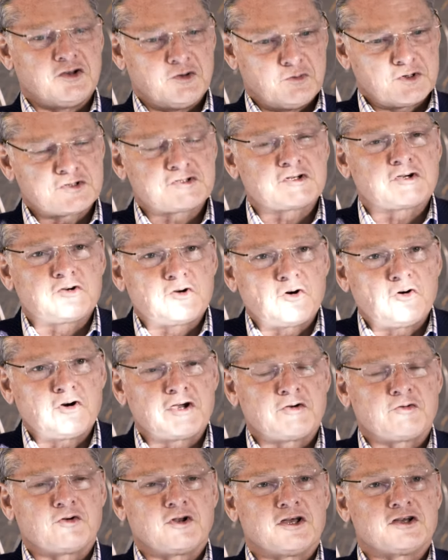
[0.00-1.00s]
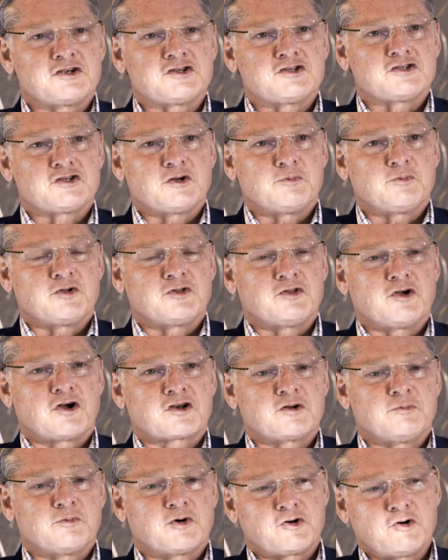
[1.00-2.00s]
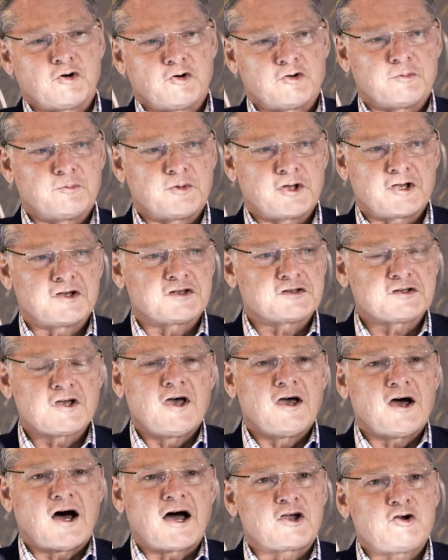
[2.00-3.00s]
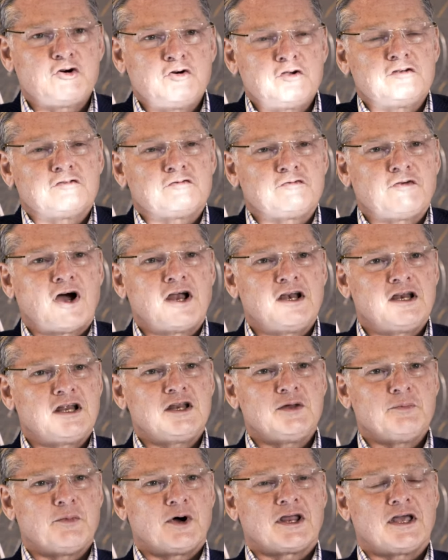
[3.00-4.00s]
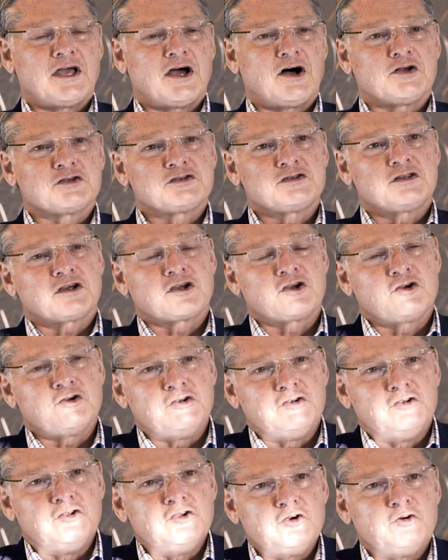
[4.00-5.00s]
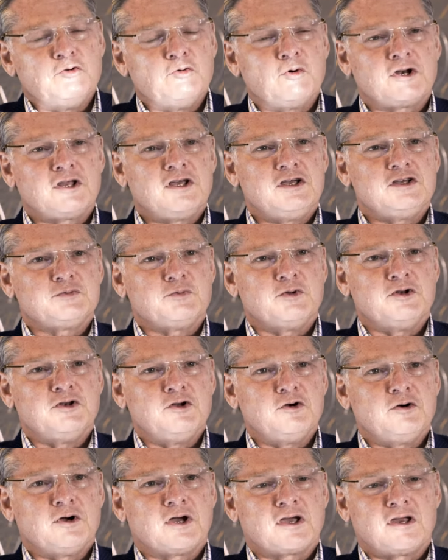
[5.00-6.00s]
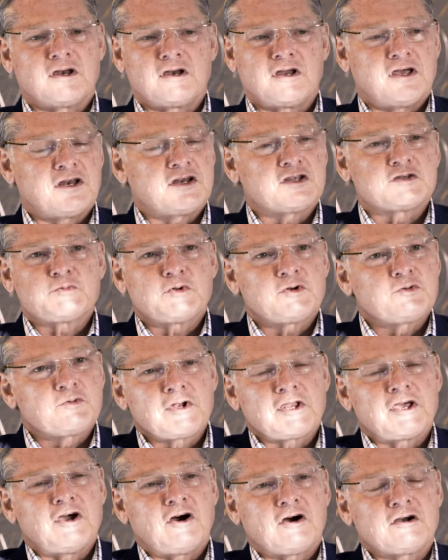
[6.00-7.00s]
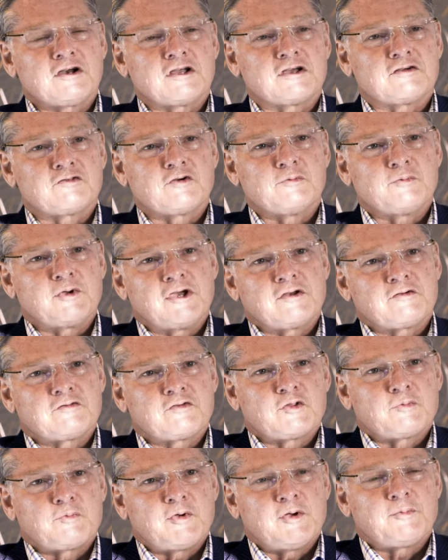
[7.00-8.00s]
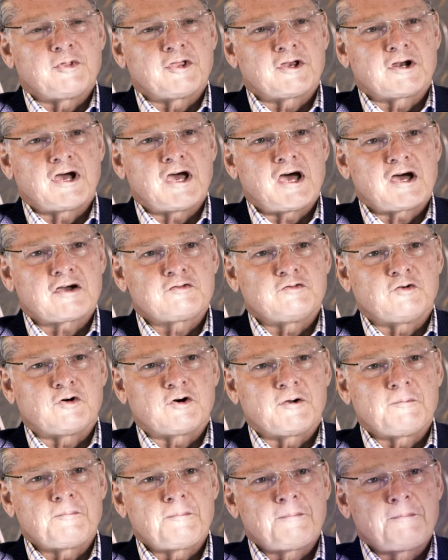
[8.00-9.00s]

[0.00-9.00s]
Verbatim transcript: to was a growing relationship with Dr. McCrodden, because I couldn't find anybody else that could do what he's been doing. And it's been really heartening for me and for the people that I act for.